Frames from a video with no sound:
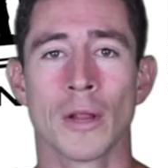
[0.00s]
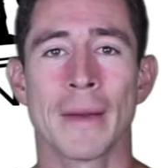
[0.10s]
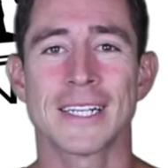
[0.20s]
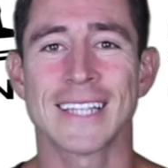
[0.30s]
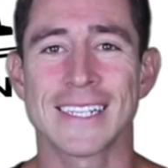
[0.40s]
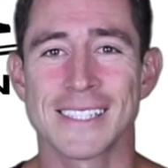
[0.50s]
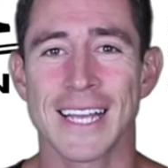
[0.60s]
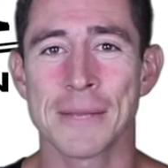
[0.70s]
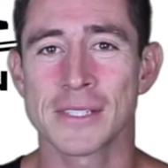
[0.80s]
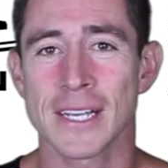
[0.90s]
Well, imagine that
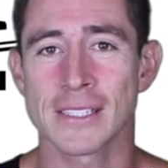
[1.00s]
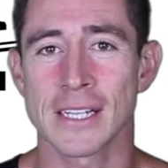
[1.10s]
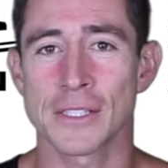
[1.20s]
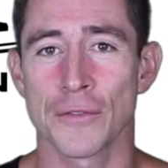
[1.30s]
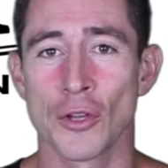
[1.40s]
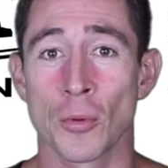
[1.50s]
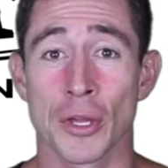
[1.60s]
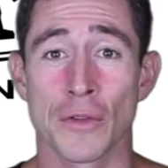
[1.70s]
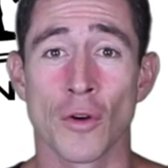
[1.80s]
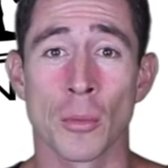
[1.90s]
same sick sense of humor
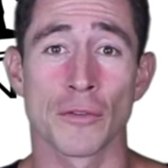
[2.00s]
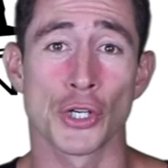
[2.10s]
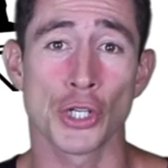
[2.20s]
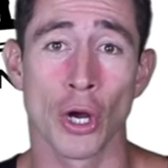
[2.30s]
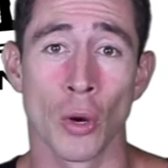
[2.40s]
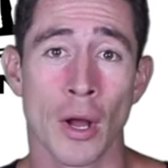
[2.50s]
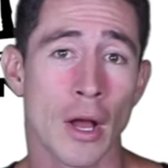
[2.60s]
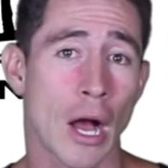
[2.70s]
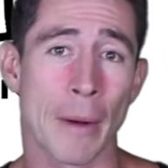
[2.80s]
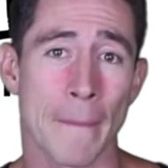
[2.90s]
in the form of a show
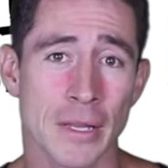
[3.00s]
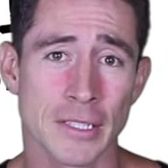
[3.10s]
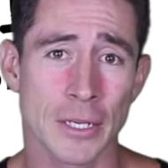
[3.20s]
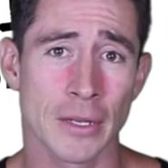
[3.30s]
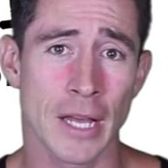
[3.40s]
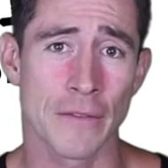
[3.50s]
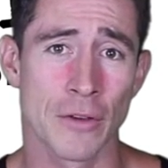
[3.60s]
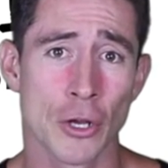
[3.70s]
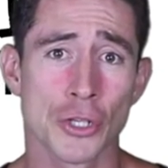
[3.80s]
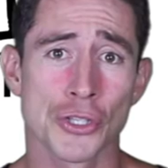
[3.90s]
about military life
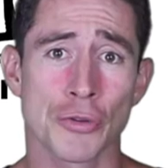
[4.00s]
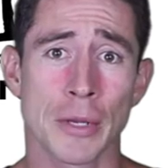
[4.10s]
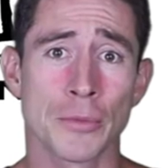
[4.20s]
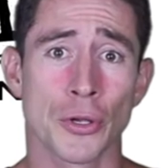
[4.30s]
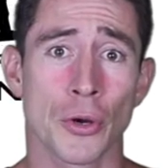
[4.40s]
streamed to